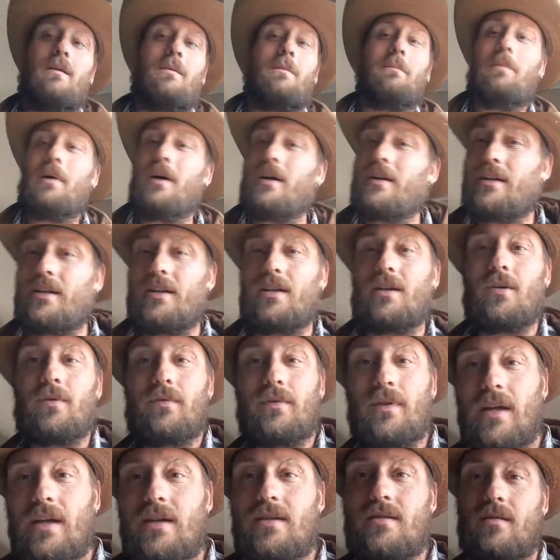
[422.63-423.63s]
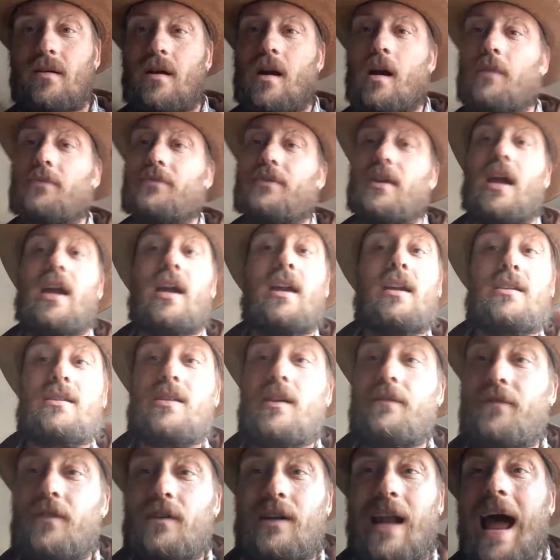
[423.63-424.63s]
but these are all things.
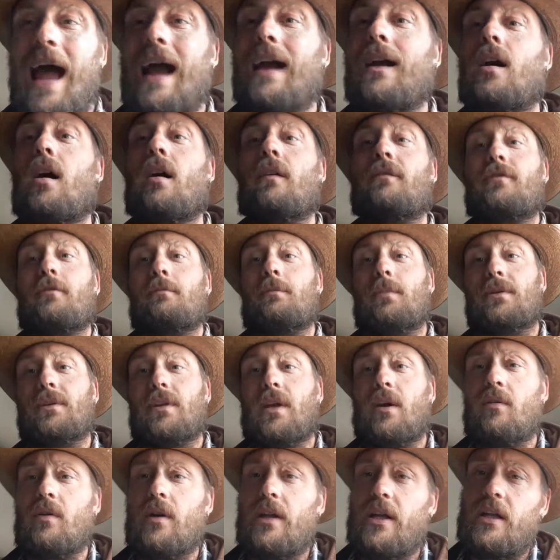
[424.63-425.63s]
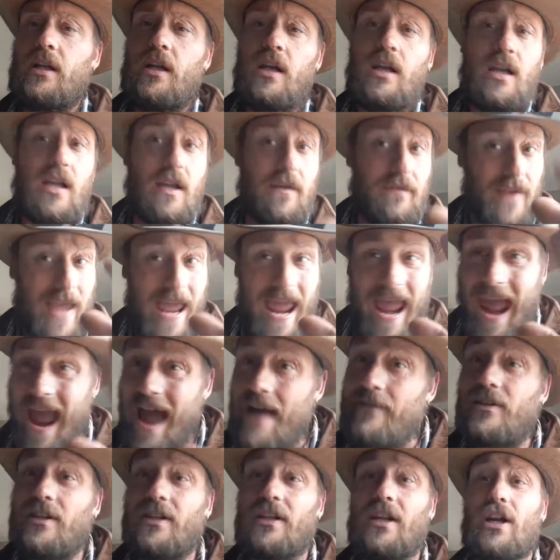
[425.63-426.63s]
If you're not comfortable doing it, if you
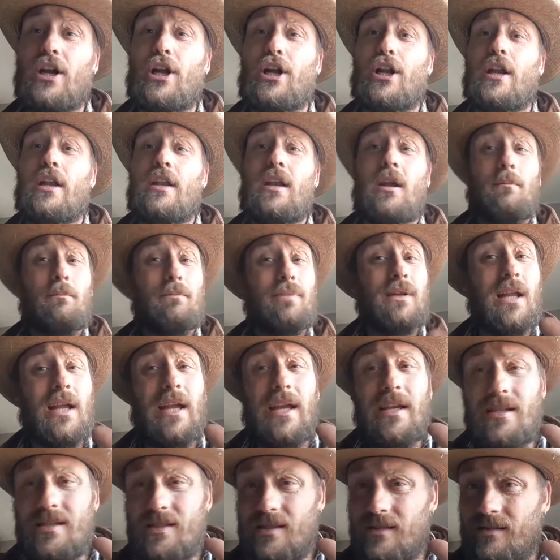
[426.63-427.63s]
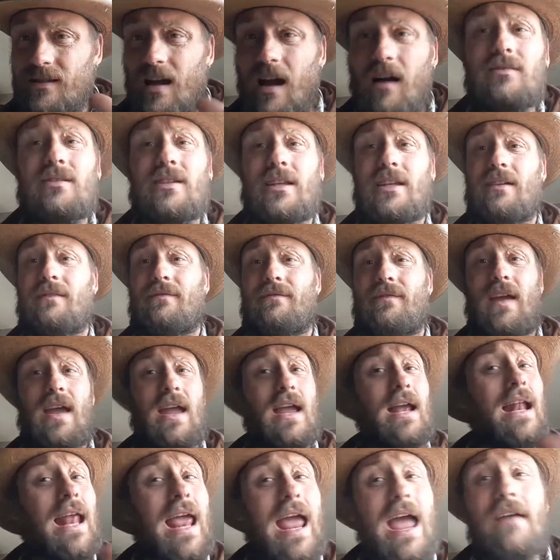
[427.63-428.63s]
haven't done it, please talk to your
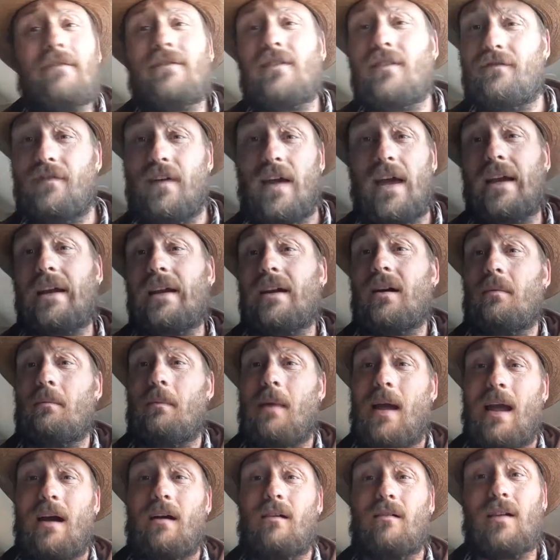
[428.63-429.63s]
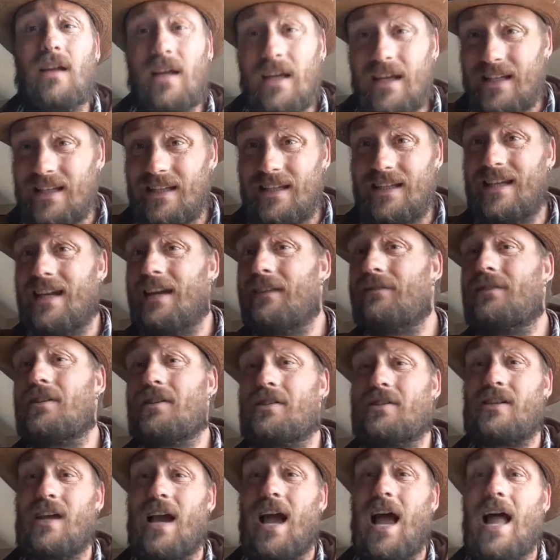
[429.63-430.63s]
vet. Have your vet come out, give the
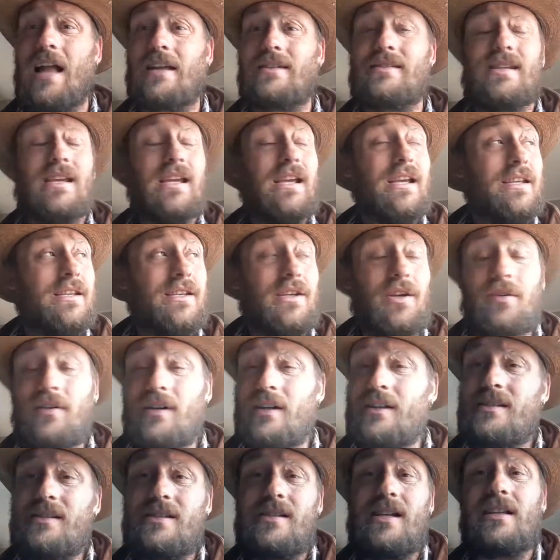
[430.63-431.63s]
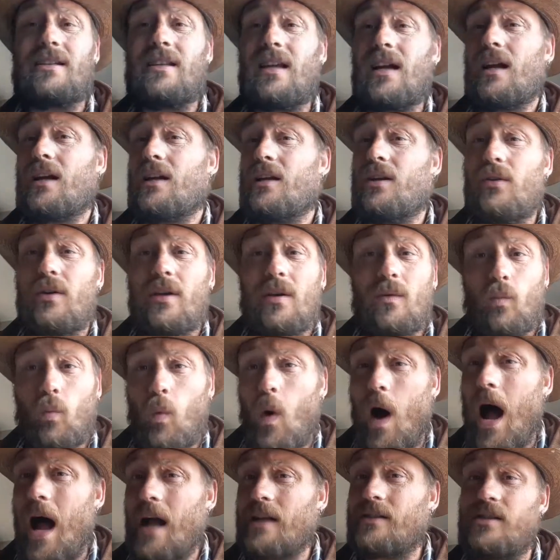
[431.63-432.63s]
shots. You can sit there, you can
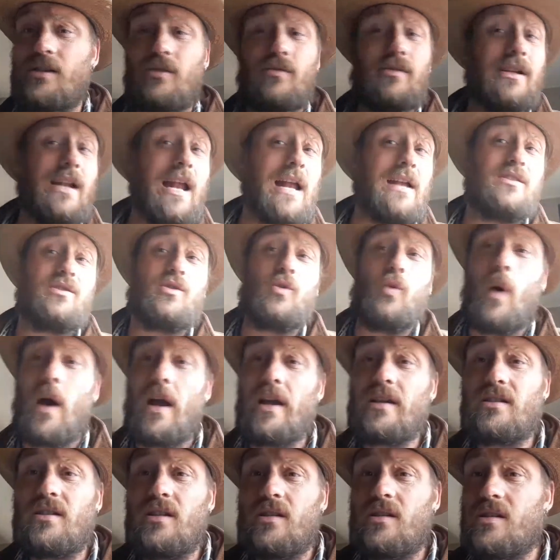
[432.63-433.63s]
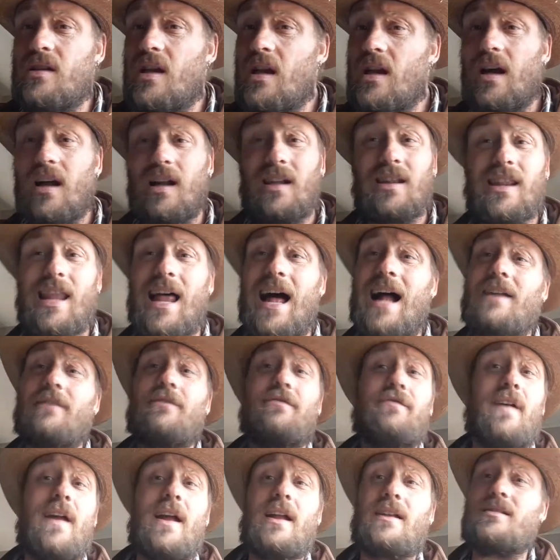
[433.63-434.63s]
watch, you can ask questions. A lot of
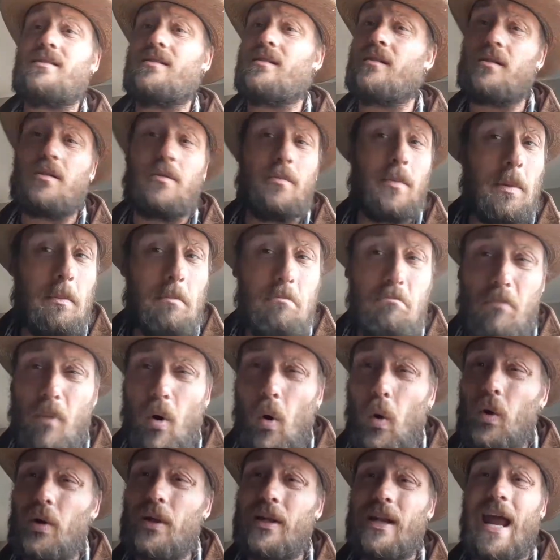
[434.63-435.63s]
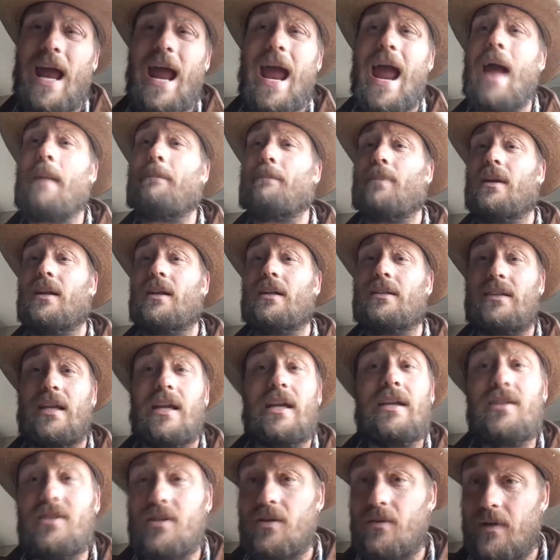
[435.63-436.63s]
vets, they're going to be more than happy to
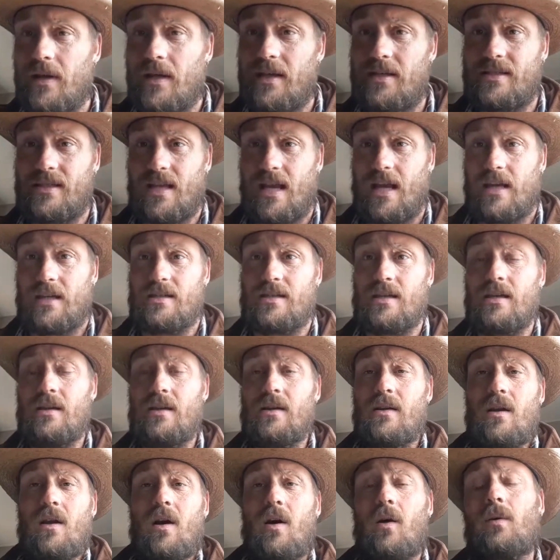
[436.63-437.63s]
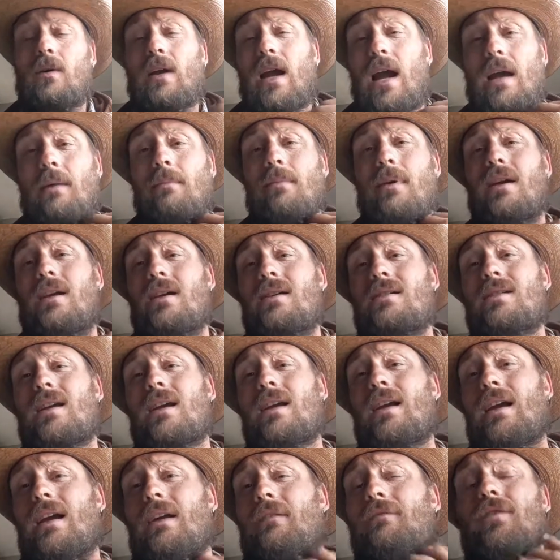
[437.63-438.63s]
teach you these things. Okay, because
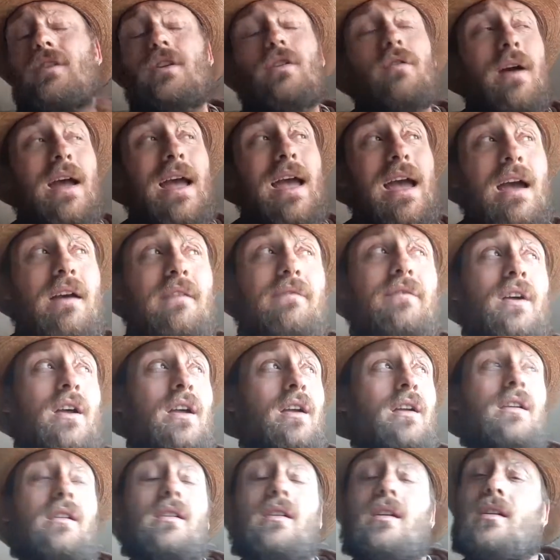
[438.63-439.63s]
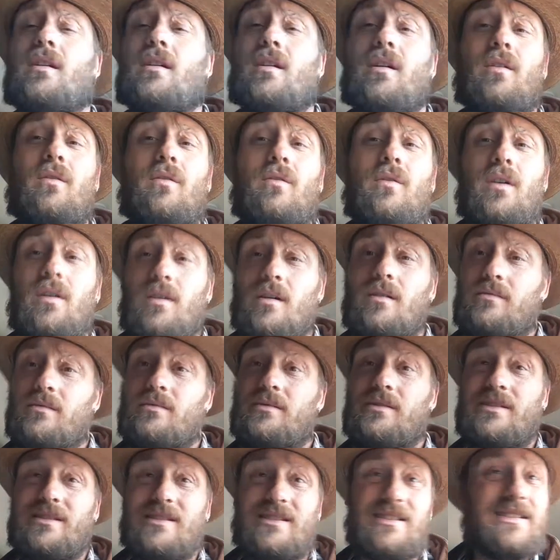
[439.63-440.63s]
if you have
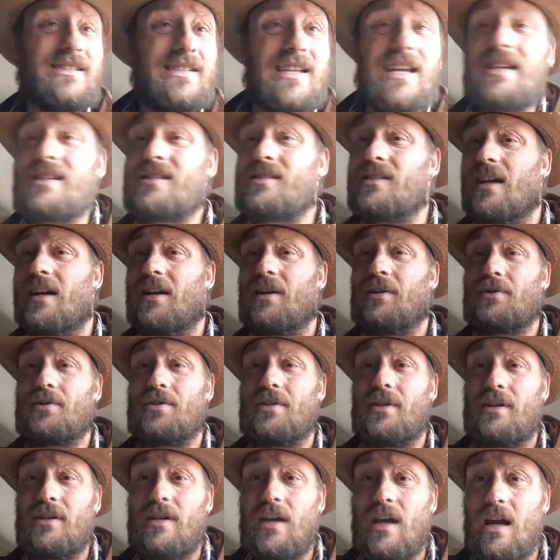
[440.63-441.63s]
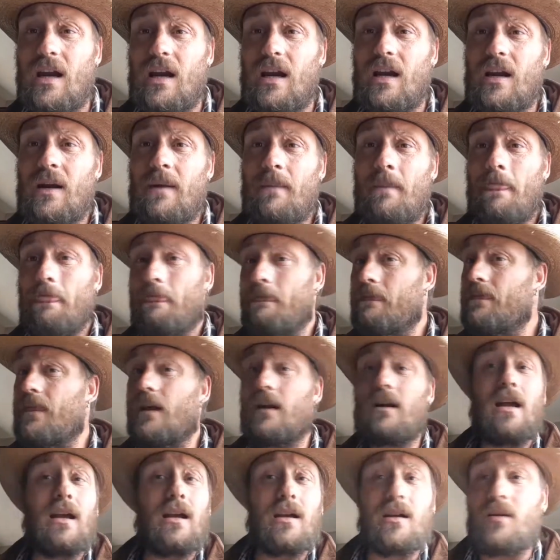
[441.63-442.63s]
6 litters a year,
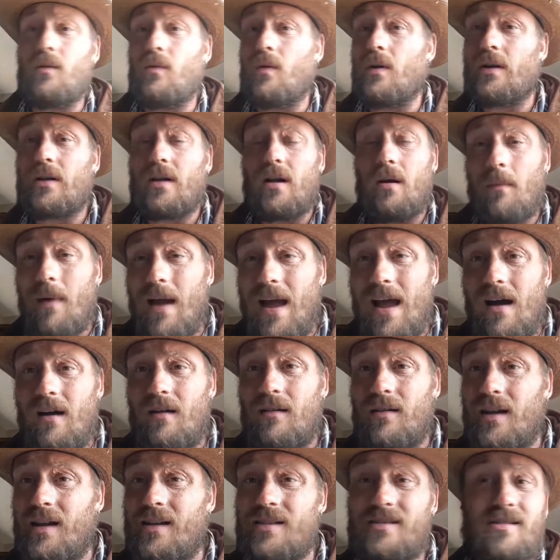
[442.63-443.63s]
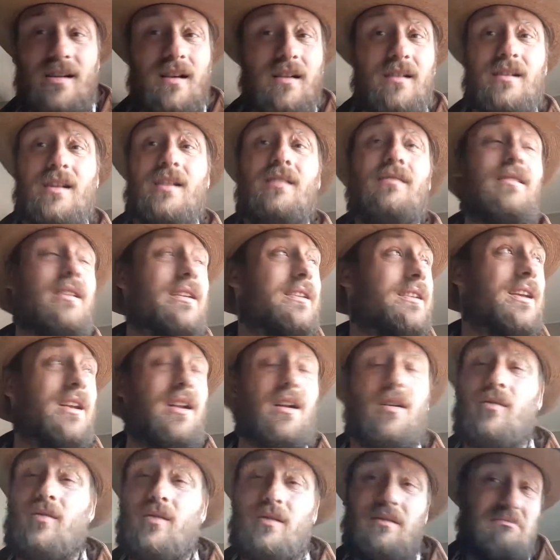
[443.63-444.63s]
they're not going to want to come out and start doing
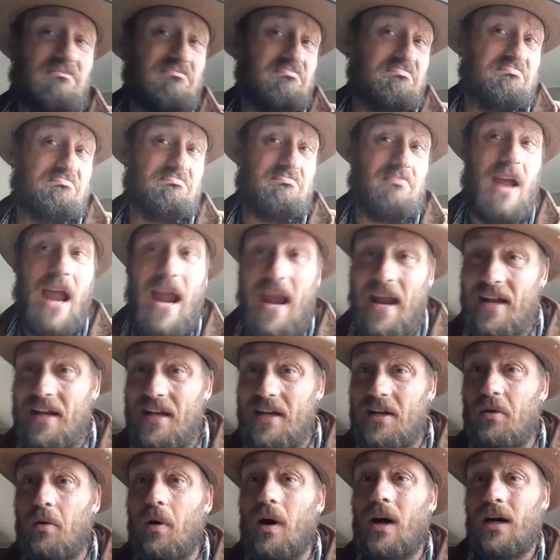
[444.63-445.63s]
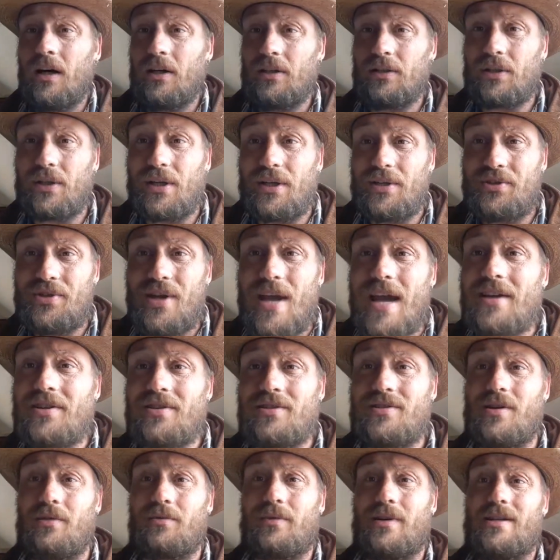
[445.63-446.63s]
80 to 100
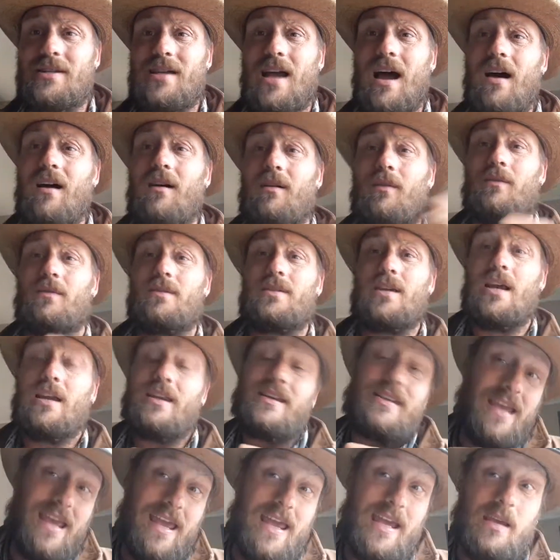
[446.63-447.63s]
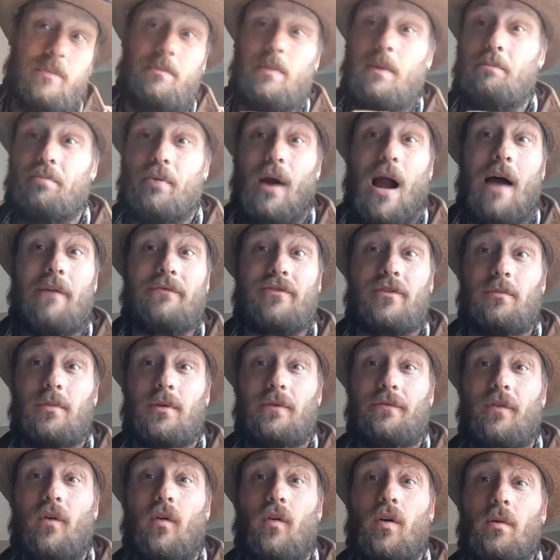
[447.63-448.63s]
injections on these hogs. Yeah, it can be
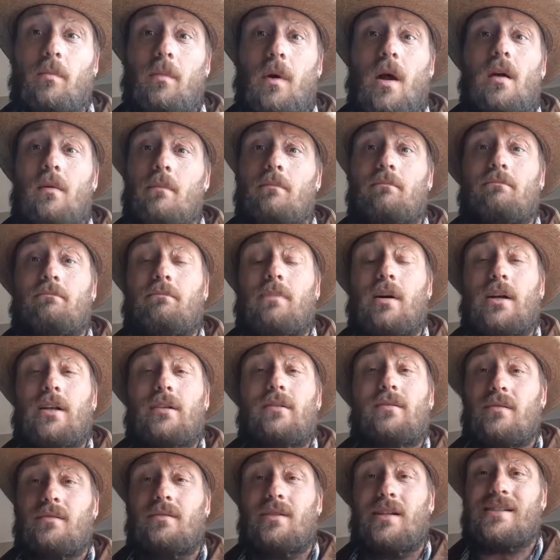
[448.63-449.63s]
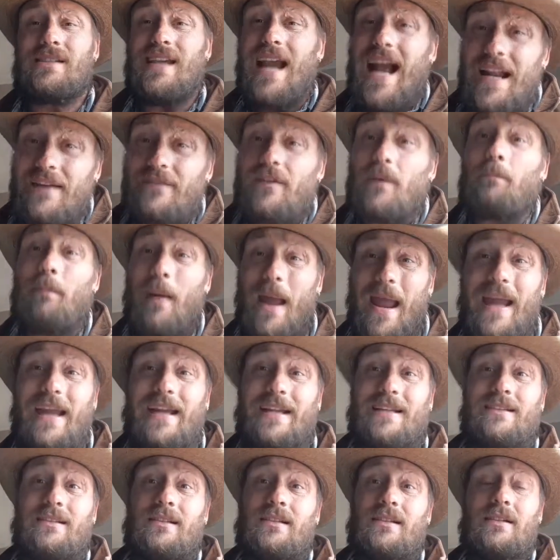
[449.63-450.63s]
profitable for them, but it's kind of a
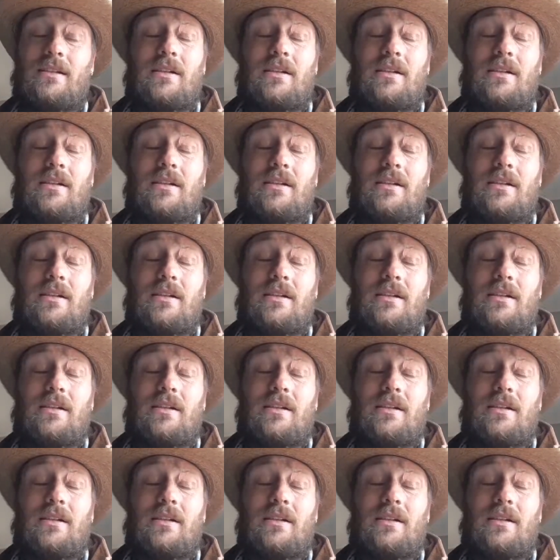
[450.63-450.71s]
pain.